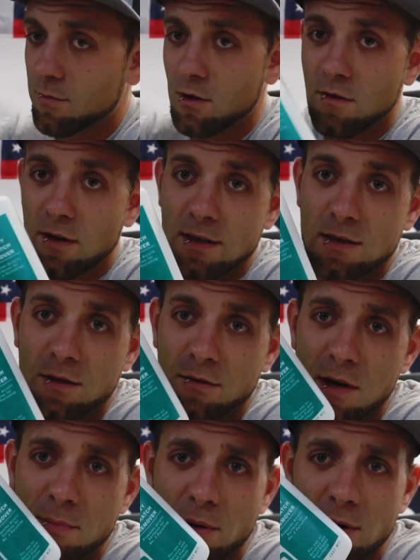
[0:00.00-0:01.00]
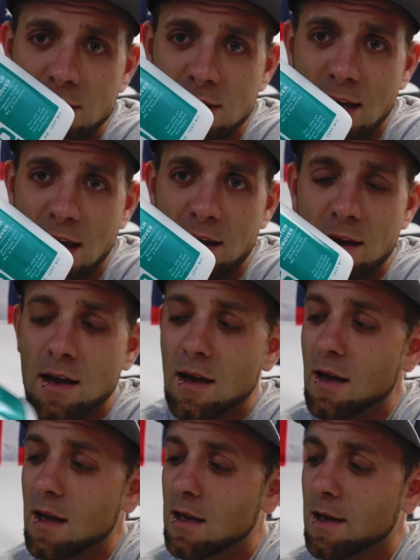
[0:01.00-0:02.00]
remover. It's a 3-part set.
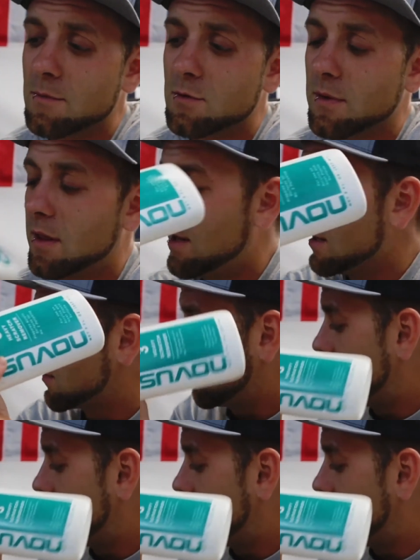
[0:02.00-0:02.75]
It comes with this